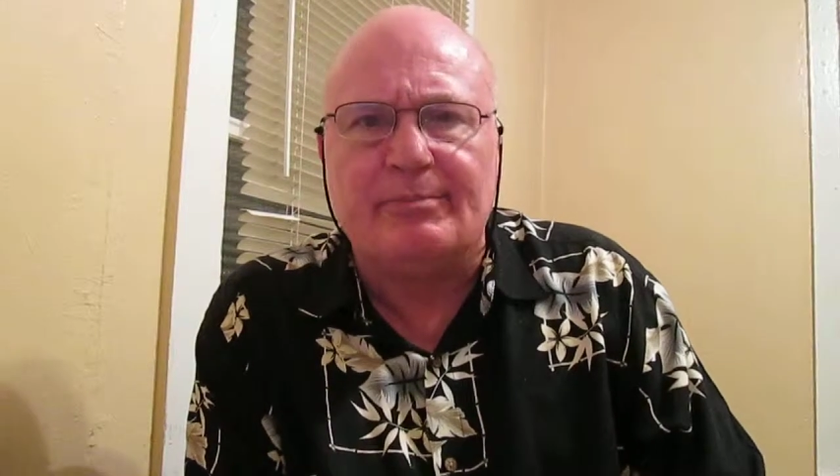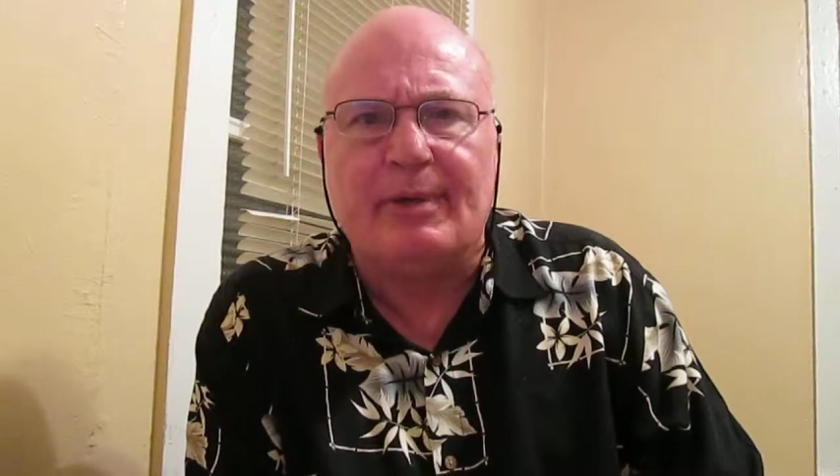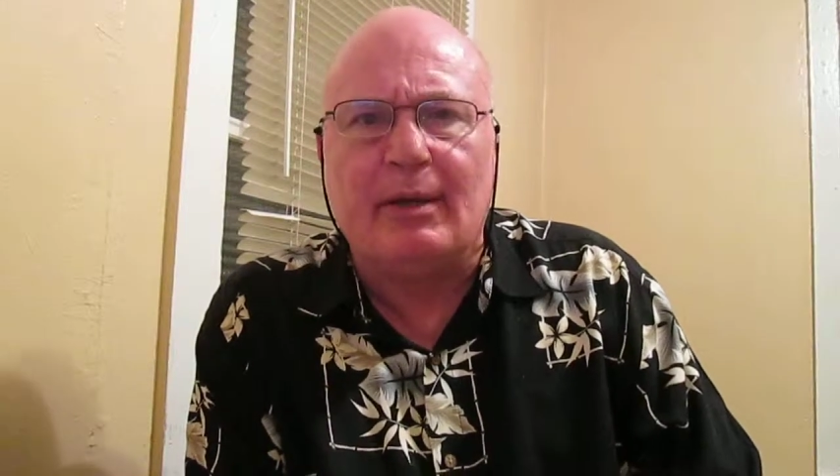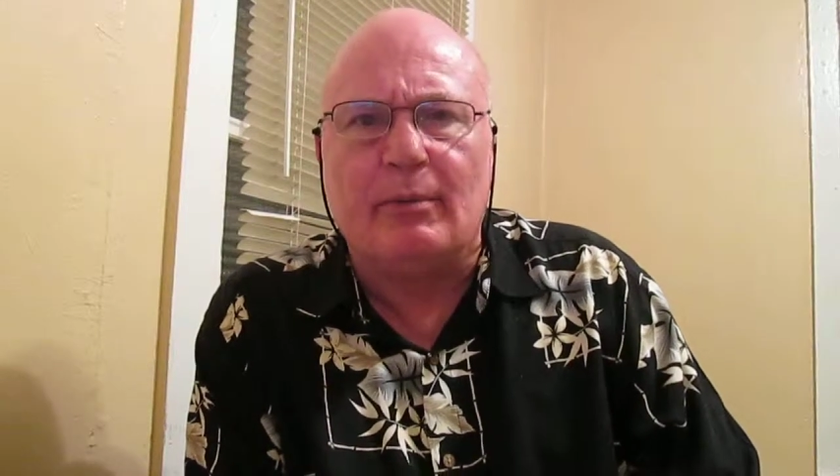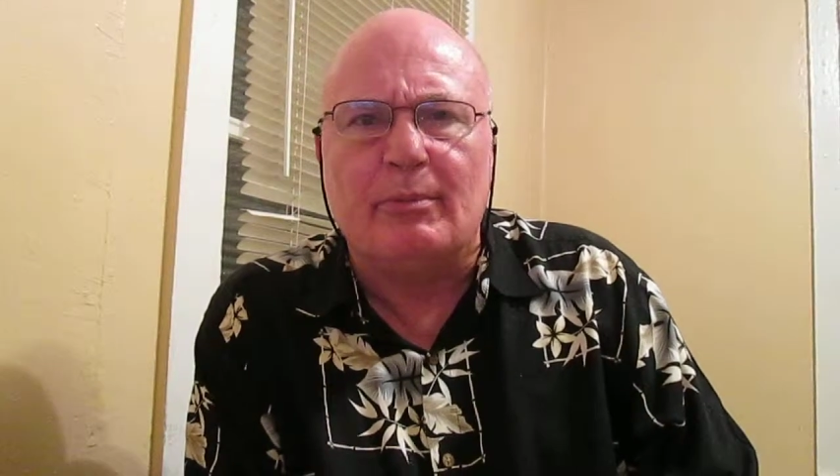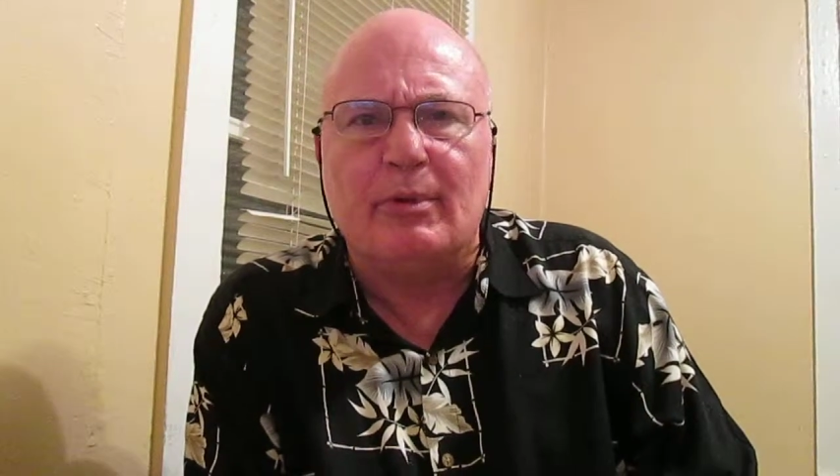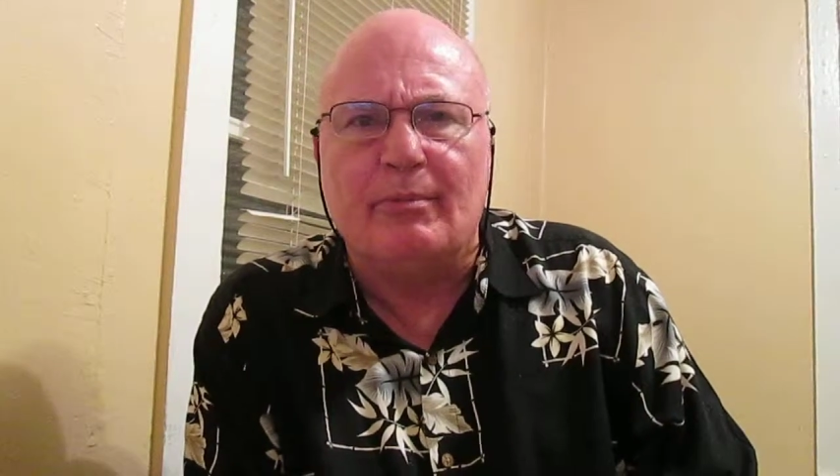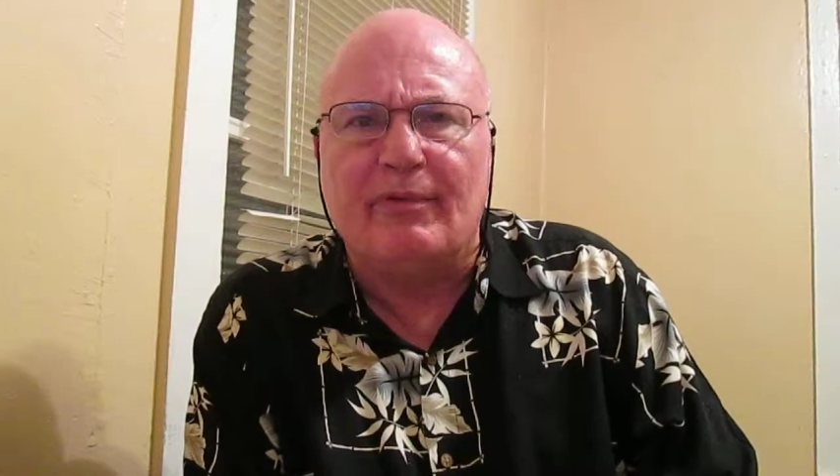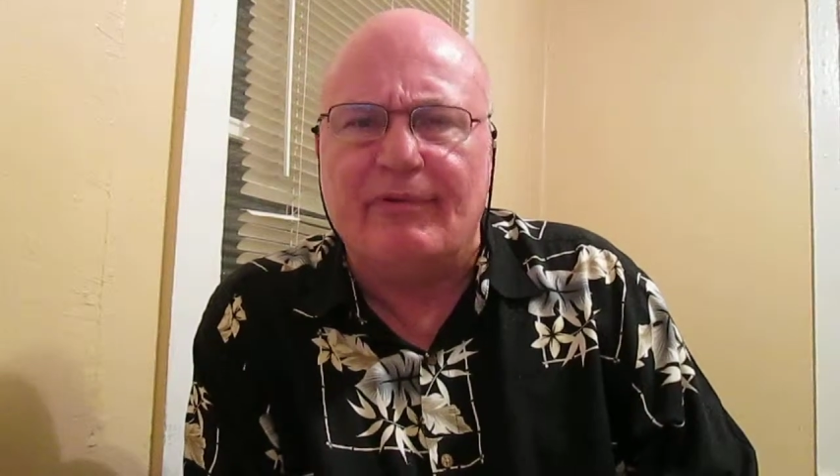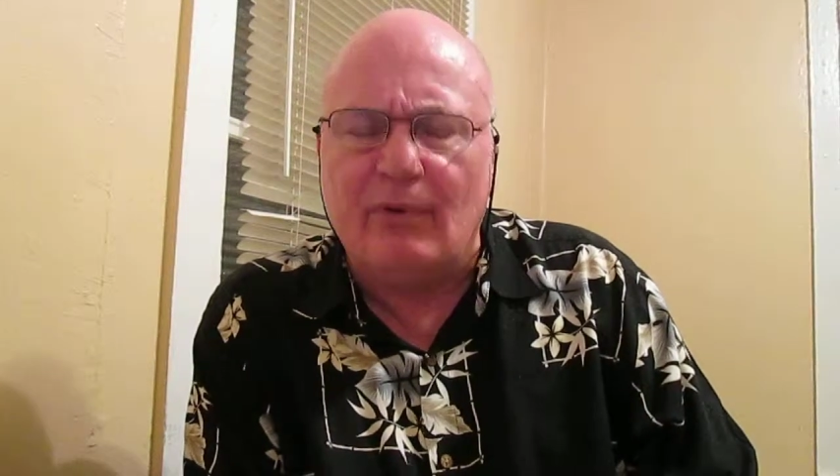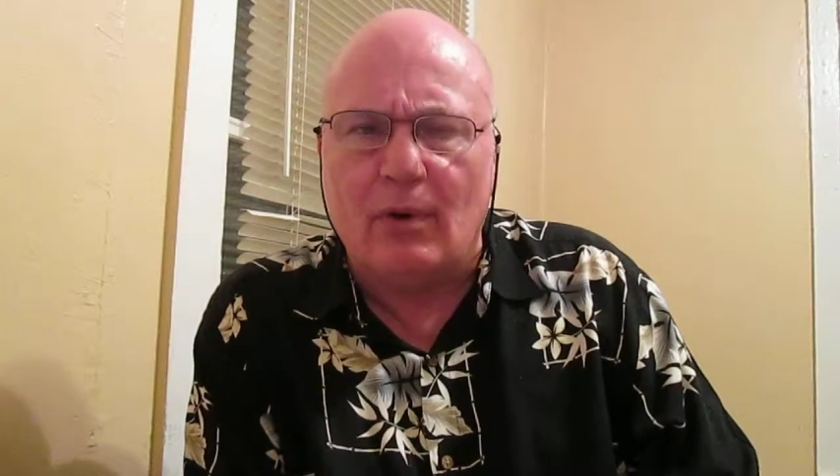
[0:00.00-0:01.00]
being removed
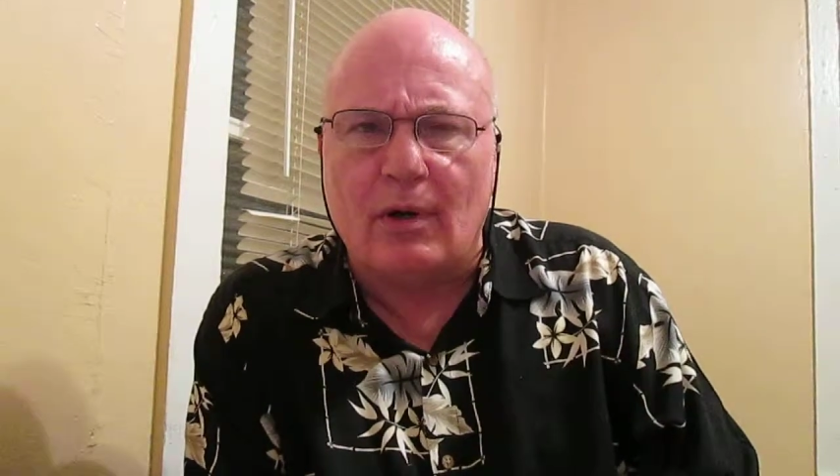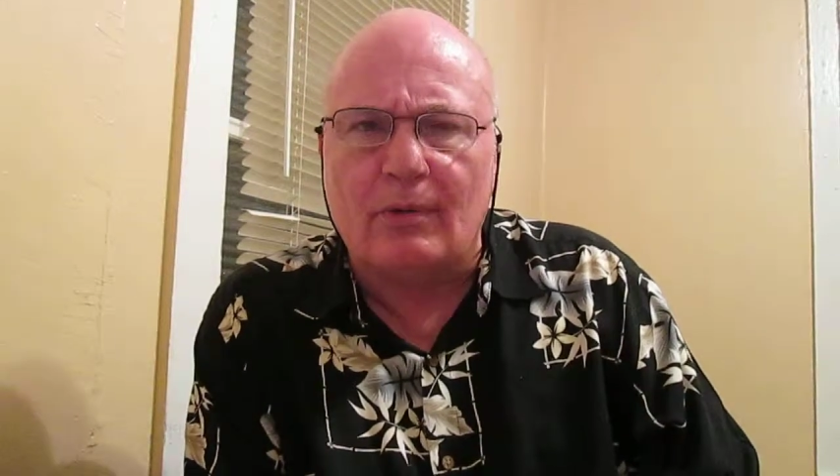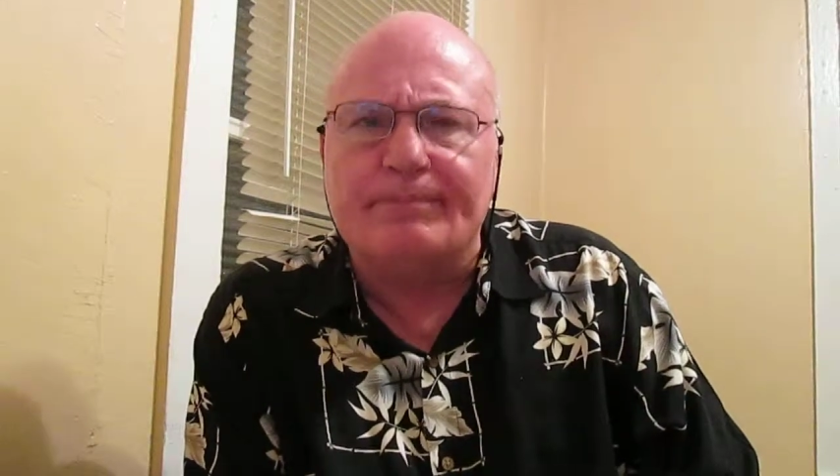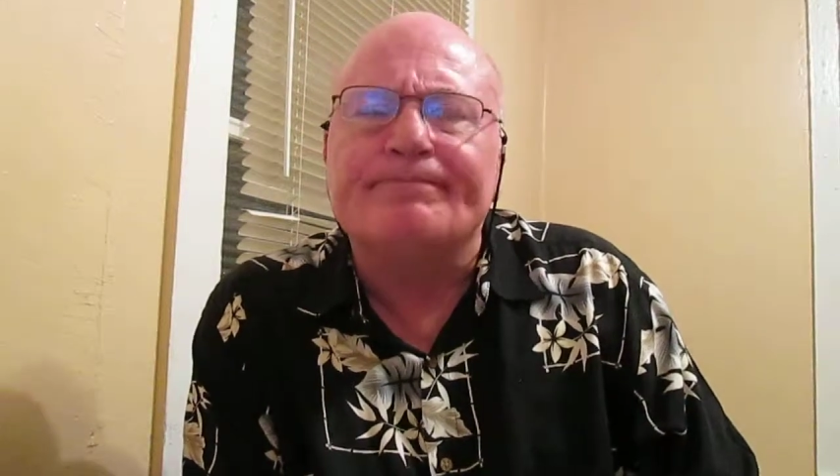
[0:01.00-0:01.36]
before.